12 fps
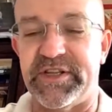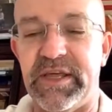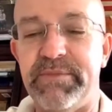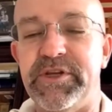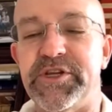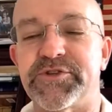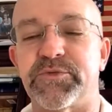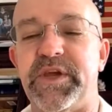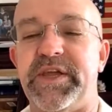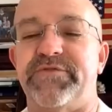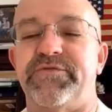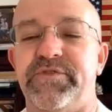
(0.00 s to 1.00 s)
Now, let me just
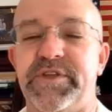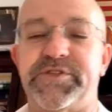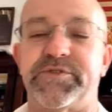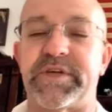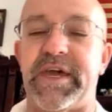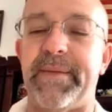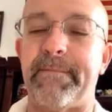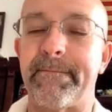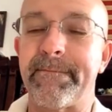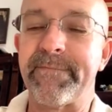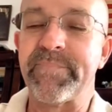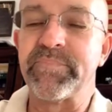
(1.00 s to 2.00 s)
read this, okay?
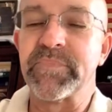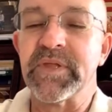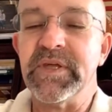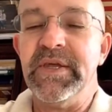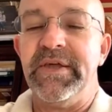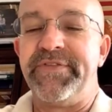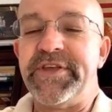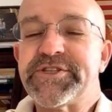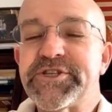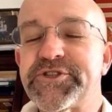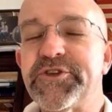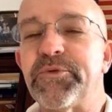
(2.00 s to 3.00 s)

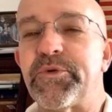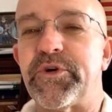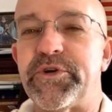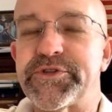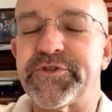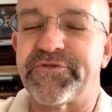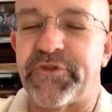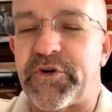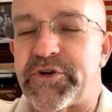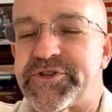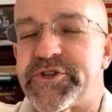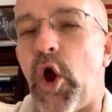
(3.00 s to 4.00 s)
This is the world's
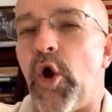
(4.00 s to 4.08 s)
first